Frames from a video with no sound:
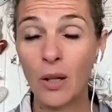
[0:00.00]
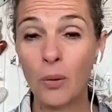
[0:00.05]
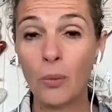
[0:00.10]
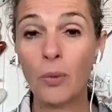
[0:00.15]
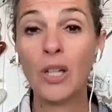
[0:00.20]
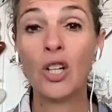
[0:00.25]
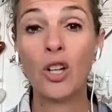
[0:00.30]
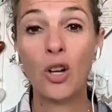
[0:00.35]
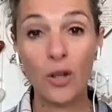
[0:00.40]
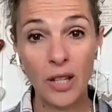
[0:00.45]

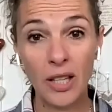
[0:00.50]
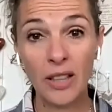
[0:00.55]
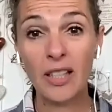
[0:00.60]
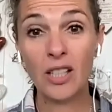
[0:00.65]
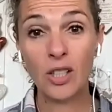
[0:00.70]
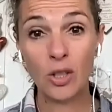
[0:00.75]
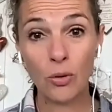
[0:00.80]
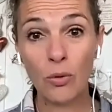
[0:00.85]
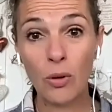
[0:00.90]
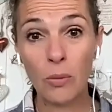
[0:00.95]
We know that
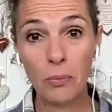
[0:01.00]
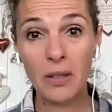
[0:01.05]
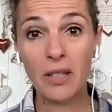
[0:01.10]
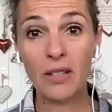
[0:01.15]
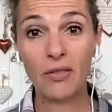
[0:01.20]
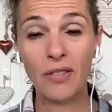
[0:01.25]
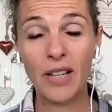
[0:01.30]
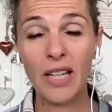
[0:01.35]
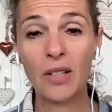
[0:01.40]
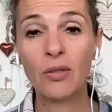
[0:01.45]
there's a
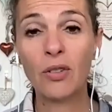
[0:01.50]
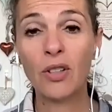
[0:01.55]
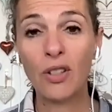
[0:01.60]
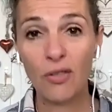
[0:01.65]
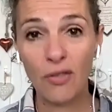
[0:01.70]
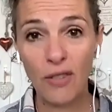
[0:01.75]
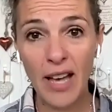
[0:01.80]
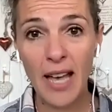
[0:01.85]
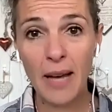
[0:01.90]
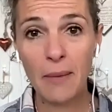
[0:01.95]
ripple effect for
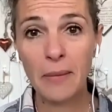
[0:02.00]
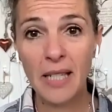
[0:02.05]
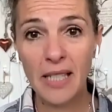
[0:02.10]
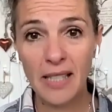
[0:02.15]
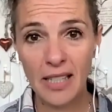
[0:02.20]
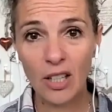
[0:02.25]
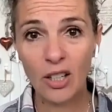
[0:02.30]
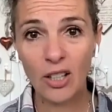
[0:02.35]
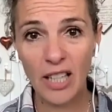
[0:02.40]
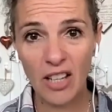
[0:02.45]
the
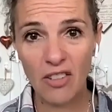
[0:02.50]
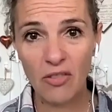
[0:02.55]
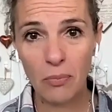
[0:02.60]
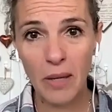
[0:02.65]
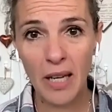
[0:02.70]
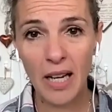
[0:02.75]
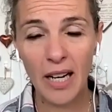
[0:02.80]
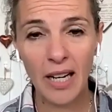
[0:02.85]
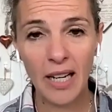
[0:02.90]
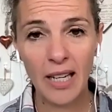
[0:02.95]
families that are
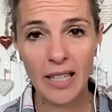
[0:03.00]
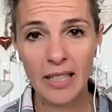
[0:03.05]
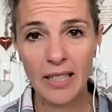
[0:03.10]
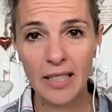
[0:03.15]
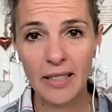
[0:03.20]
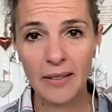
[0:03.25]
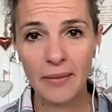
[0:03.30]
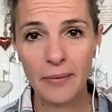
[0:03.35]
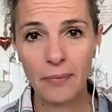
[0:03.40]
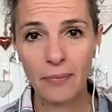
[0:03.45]
left
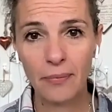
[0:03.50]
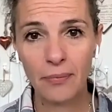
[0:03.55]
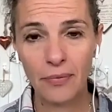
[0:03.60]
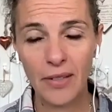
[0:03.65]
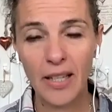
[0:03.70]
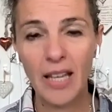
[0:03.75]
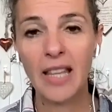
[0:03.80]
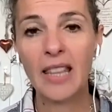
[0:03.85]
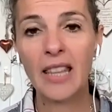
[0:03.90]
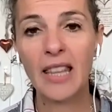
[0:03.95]
behind.
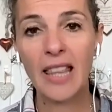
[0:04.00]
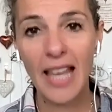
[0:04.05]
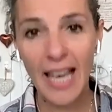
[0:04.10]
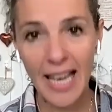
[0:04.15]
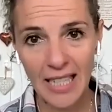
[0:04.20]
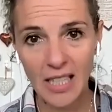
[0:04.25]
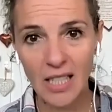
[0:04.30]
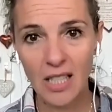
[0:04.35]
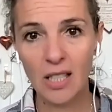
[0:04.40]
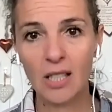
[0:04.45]
And
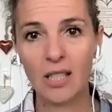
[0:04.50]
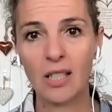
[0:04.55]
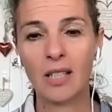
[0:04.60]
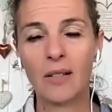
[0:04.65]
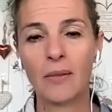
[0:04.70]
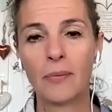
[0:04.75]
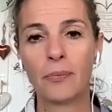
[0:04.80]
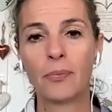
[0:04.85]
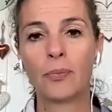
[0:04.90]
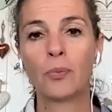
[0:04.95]
that's
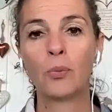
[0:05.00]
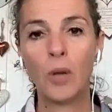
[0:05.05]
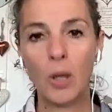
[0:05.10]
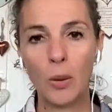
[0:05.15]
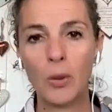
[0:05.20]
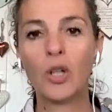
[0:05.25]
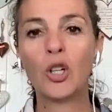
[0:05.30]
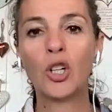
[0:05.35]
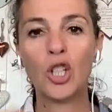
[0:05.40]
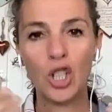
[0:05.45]

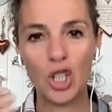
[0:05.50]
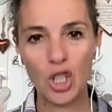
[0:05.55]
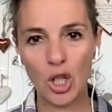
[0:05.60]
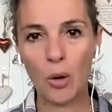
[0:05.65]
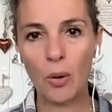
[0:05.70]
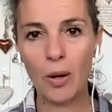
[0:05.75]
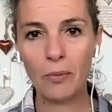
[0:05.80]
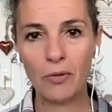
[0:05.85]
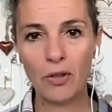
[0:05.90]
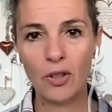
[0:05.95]
where we've got to
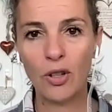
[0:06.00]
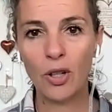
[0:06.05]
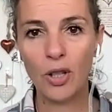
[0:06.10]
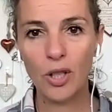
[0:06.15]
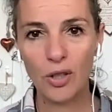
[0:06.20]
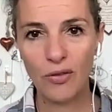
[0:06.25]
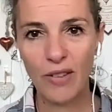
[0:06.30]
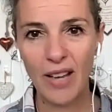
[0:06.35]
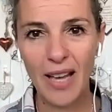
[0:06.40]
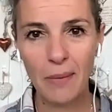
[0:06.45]
show up for
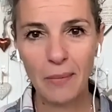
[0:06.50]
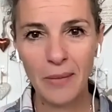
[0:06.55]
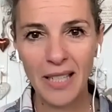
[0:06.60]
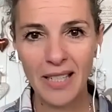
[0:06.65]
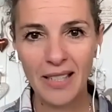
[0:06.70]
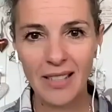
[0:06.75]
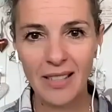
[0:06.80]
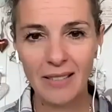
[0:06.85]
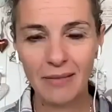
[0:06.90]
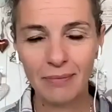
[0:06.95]
those
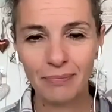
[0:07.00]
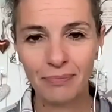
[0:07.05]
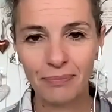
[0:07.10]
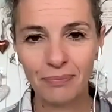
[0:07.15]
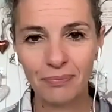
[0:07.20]
families.